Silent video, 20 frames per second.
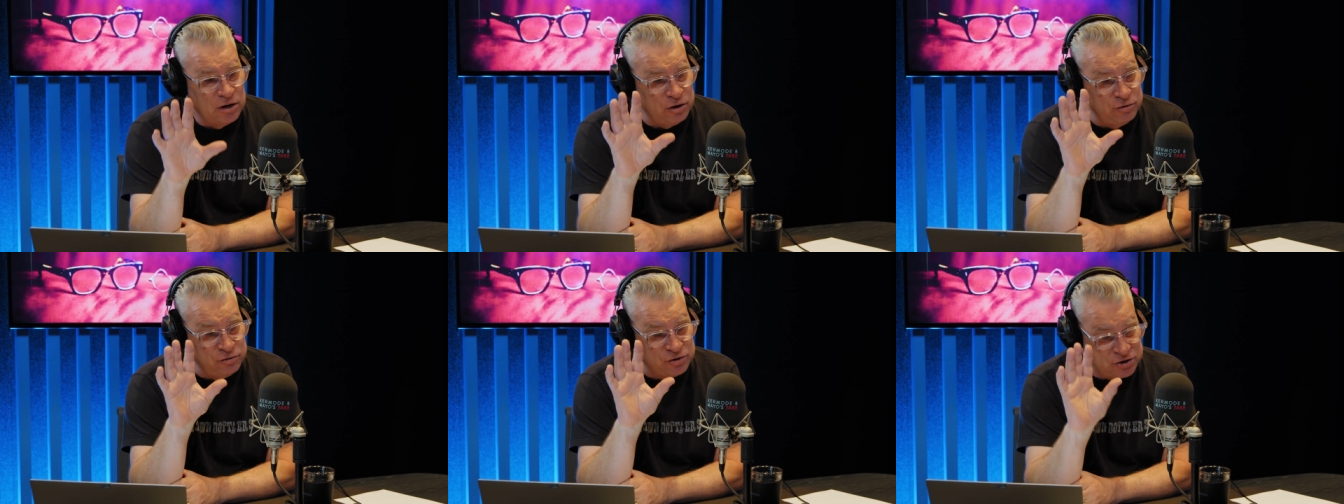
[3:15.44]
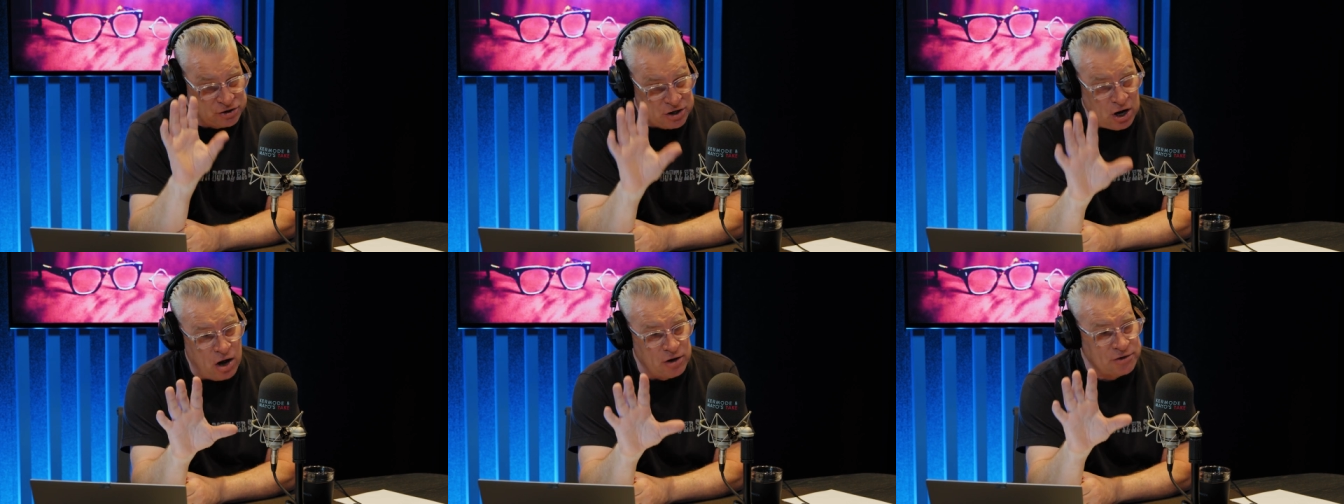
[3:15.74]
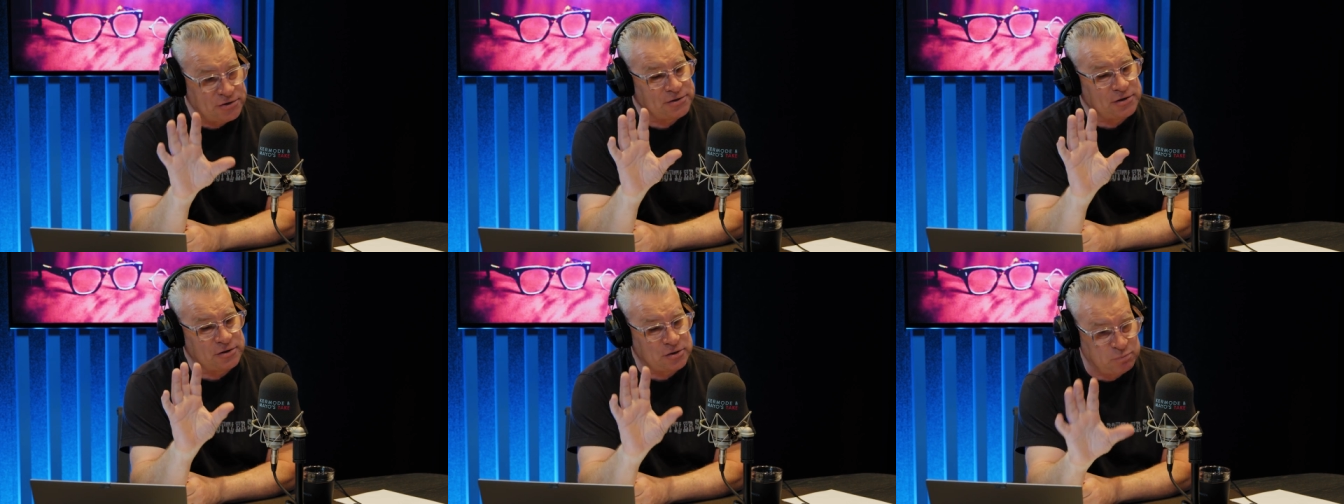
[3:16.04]
who
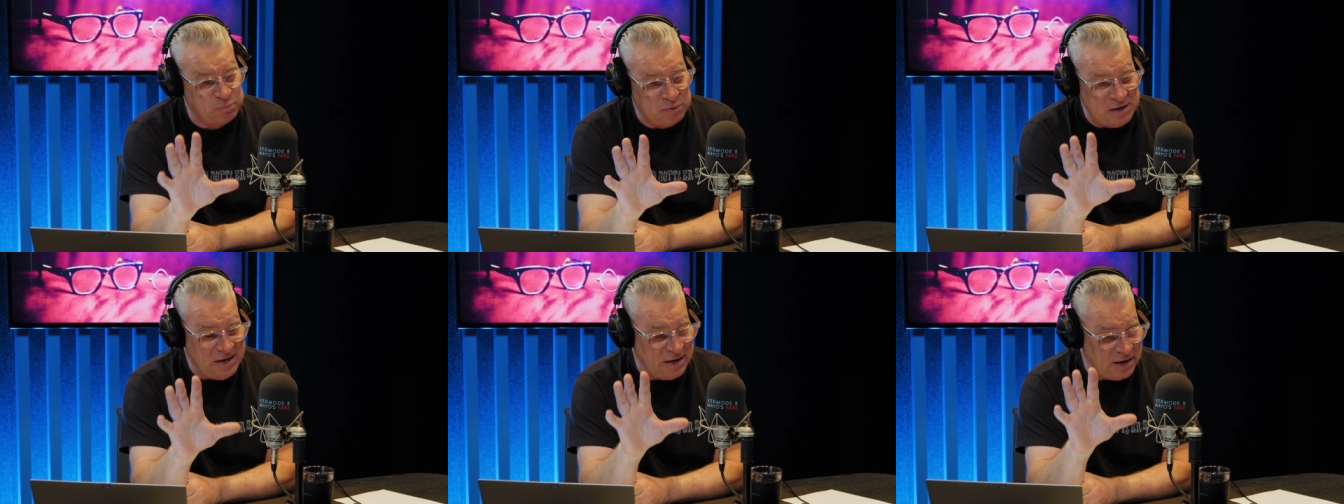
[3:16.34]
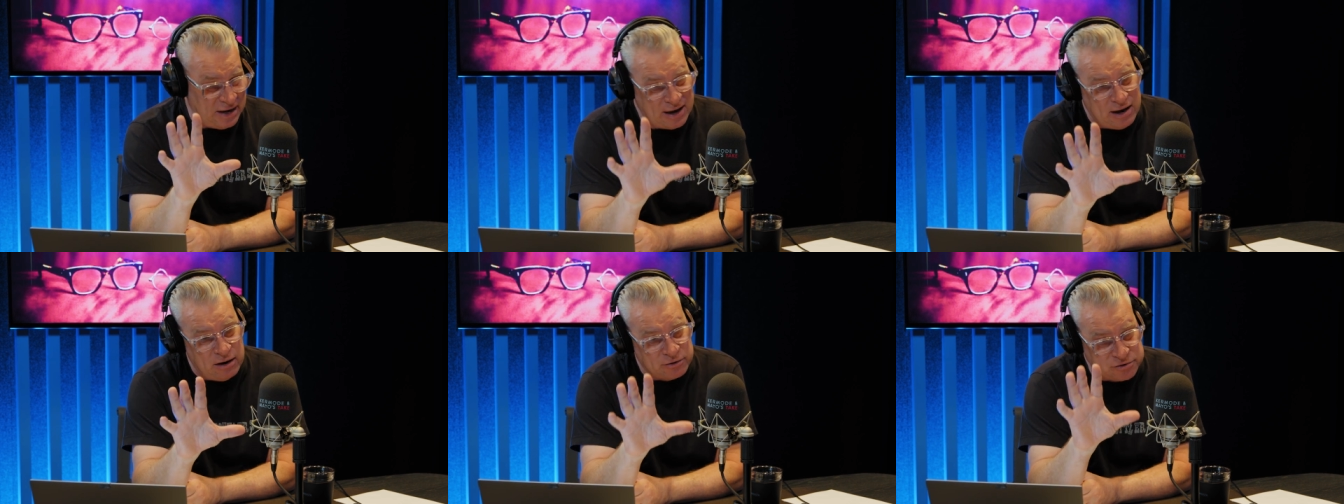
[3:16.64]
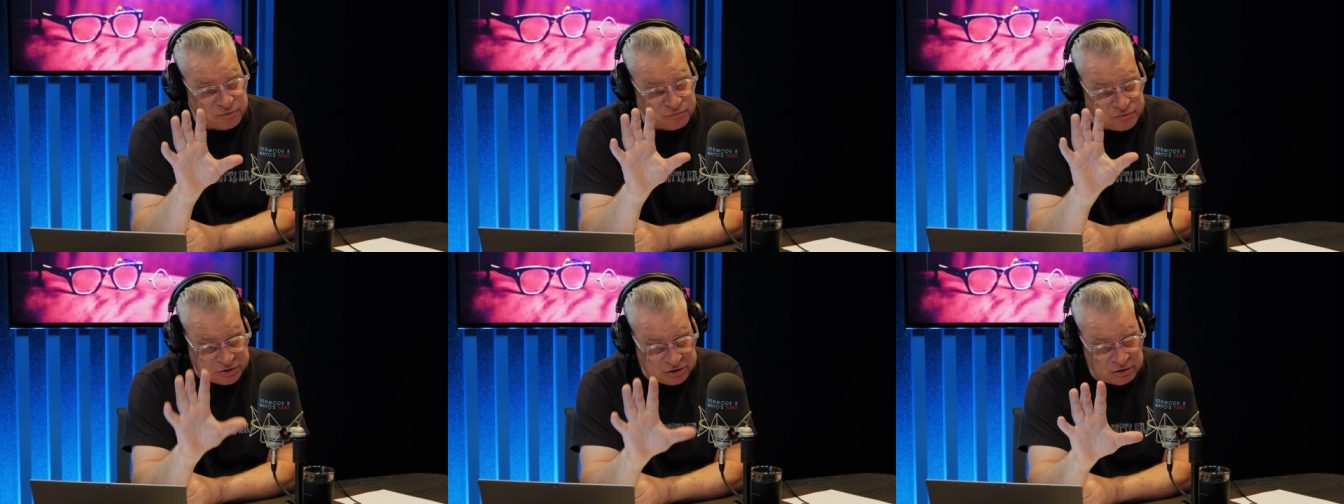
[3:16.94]
starts to speak
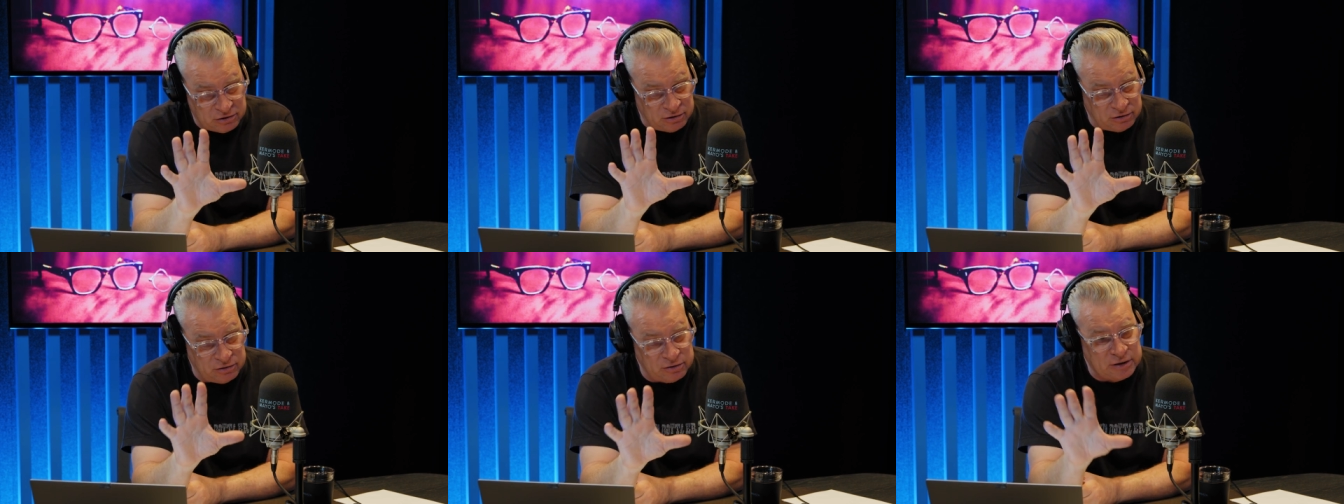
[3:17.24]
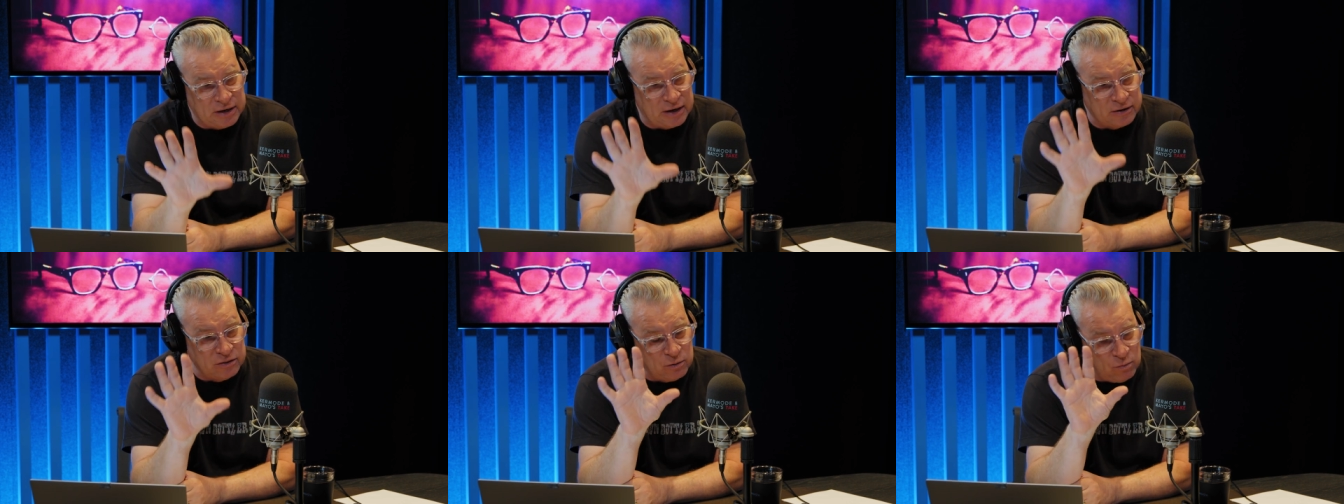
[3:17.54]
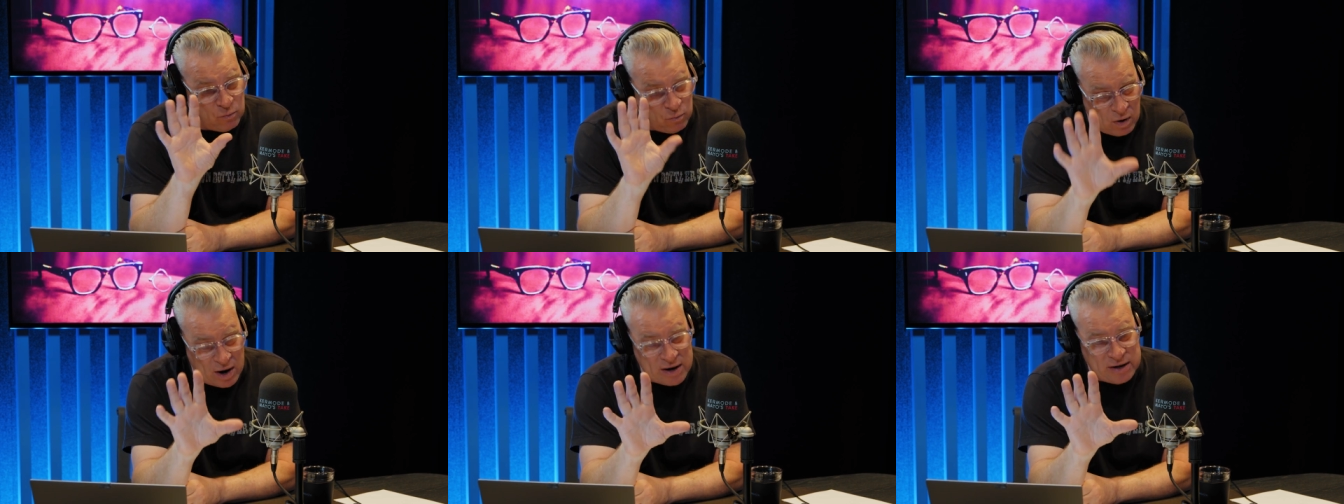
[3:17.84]
out of turn and the
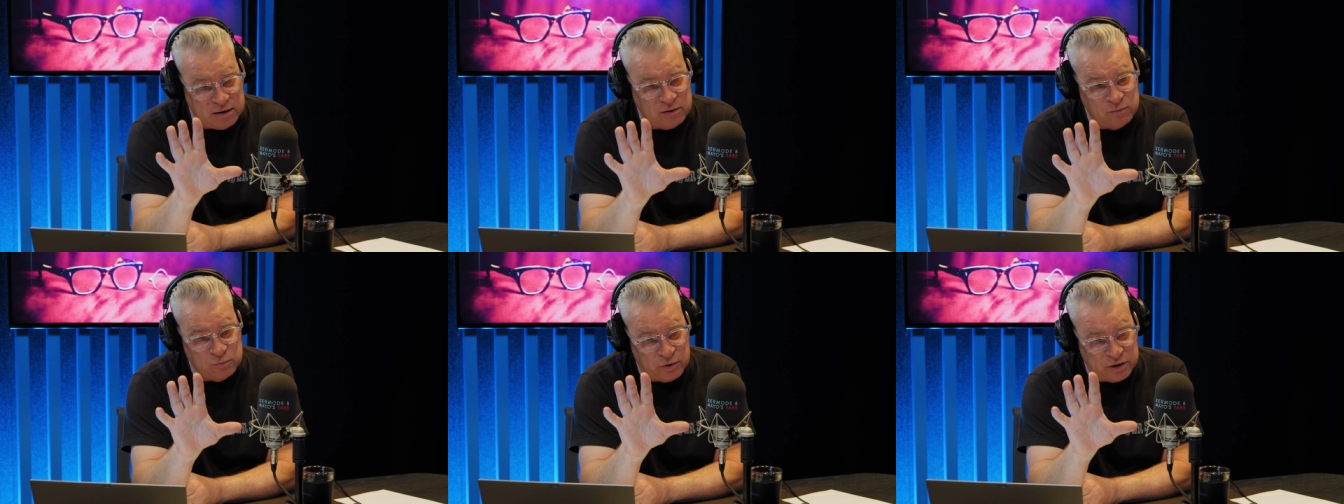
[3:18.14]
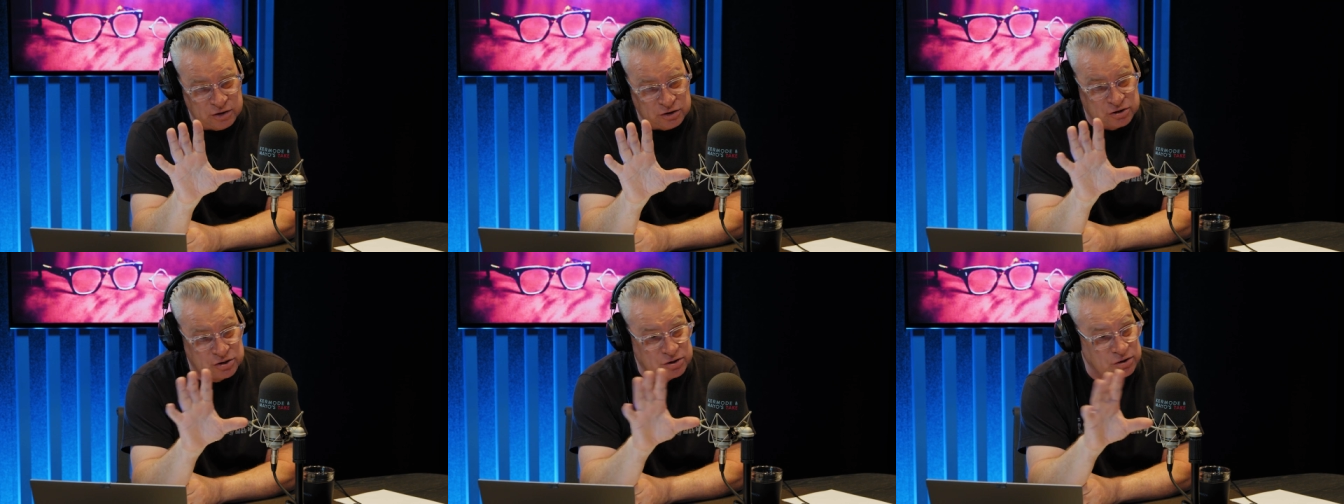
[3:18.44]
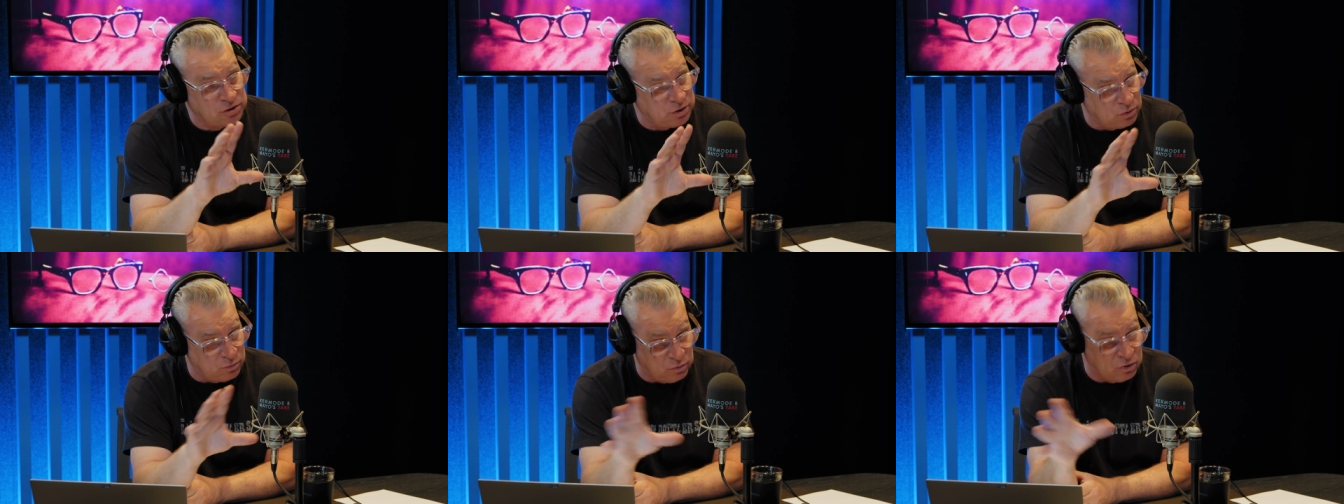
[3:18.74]
way in which
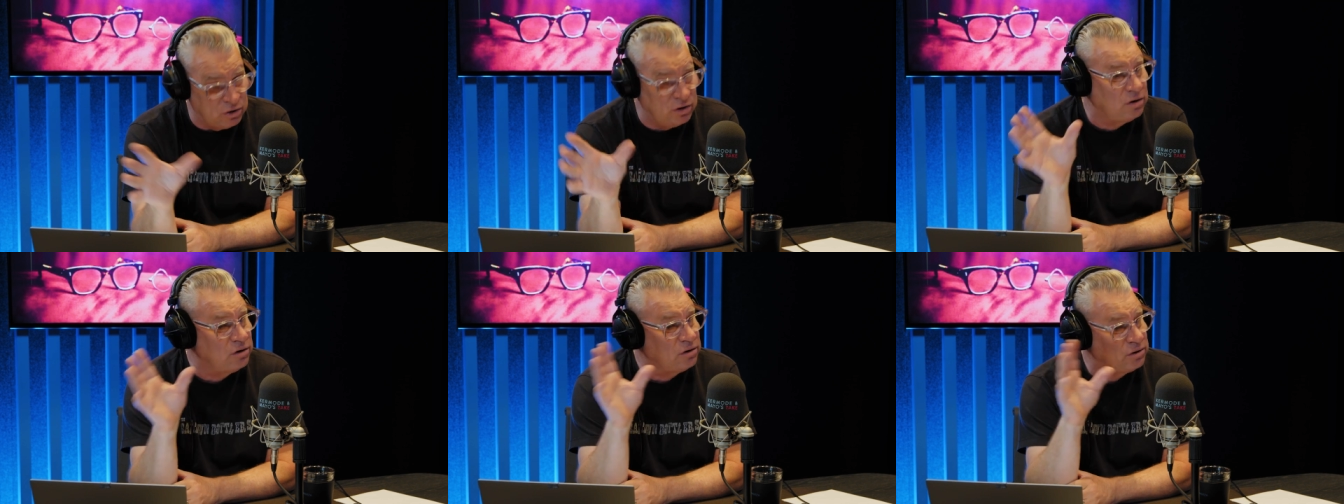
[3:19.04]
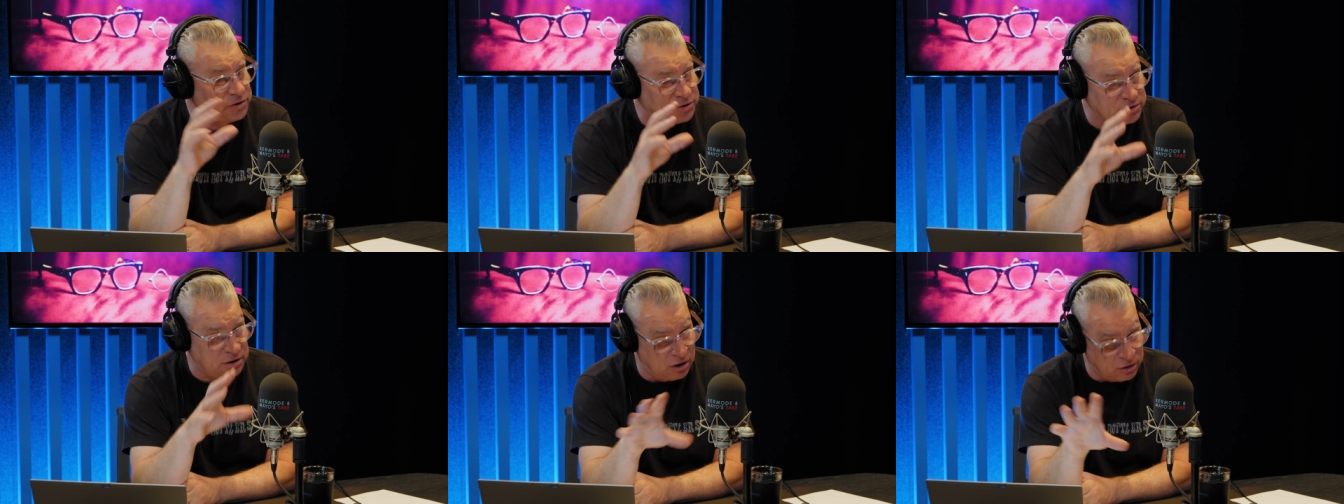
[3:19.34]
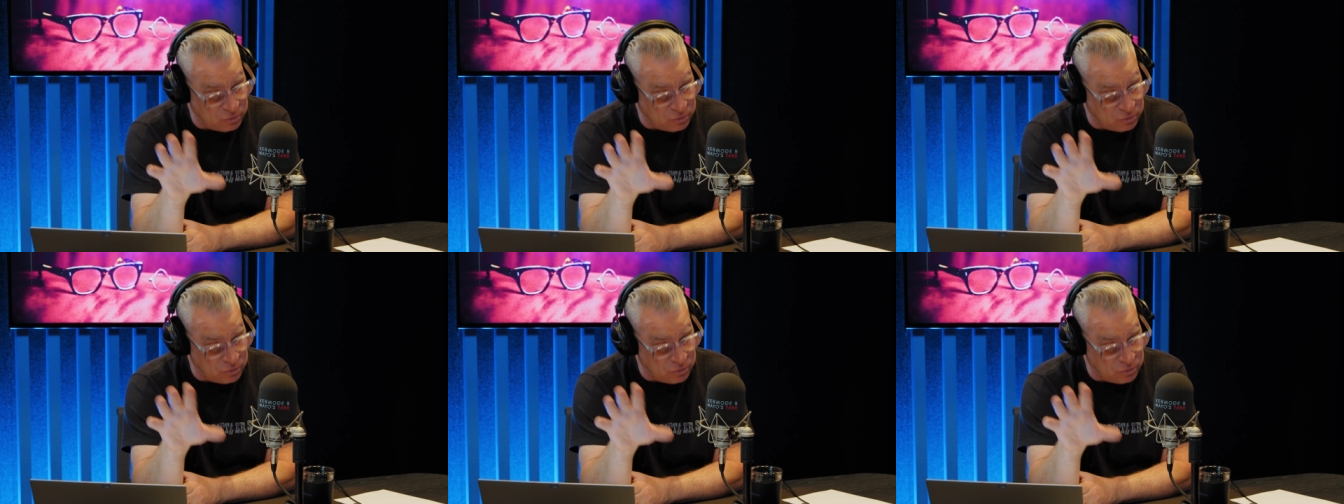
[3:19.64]
the world